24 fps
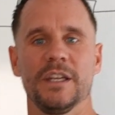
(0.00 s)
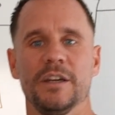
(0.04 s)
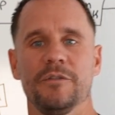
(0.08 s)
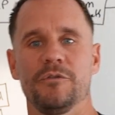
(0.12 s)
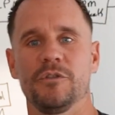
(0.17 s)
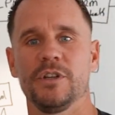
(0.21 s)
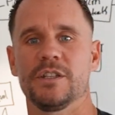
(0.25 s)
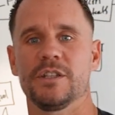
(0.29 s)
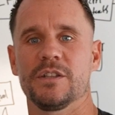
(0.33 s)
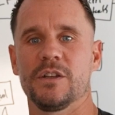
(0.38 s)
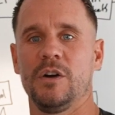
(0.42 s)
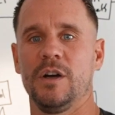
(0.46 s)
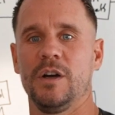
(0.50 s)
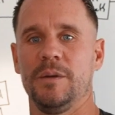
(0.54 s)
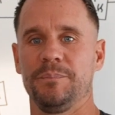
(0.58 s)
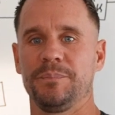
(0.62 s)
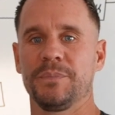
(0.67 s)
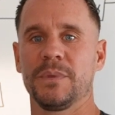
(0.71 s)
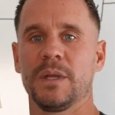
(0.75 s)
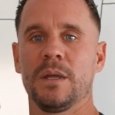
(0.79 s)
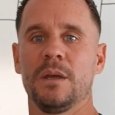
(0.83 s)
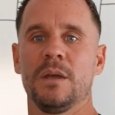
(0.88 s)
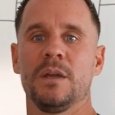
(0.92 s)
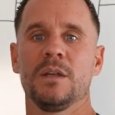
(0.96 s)
every time.
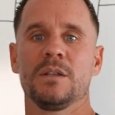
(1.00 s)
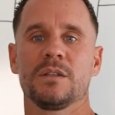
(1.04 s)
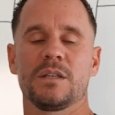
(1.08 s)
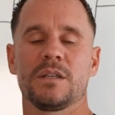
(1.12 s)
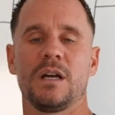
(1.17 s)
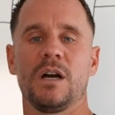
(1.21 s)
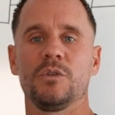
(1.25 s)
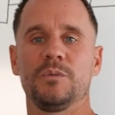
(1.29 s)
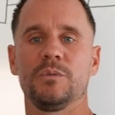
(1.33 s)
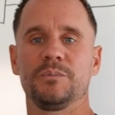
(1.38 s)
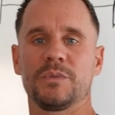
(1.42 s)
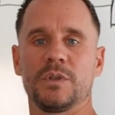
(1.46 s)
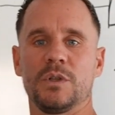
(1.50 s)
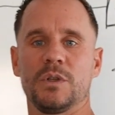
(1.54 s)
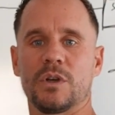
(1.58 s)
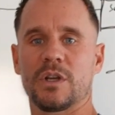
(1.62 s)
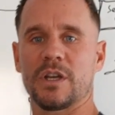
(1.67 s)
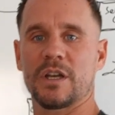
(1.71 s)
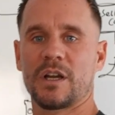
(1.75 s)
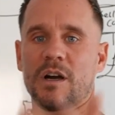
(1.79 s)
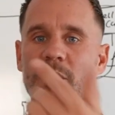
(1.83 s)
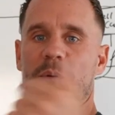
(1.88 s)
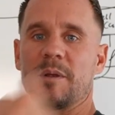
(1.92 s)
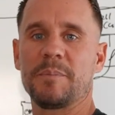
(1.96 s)
So
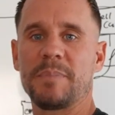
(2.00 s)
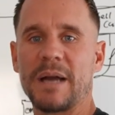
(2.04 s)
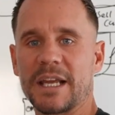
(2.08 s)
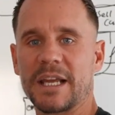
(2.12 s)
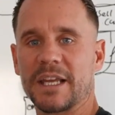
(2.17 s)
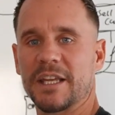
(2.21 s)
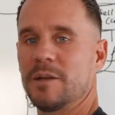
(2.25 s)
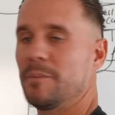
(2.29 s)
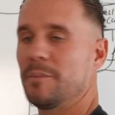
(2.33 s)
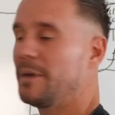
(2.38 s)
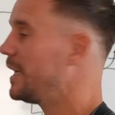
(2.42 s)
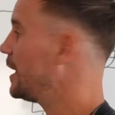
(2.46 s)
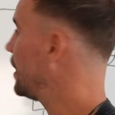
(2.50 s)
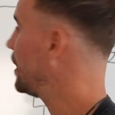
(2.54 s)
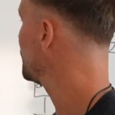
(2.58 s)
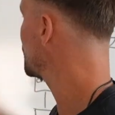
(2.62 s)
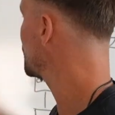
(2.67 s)
I'll be back in a minute. I'm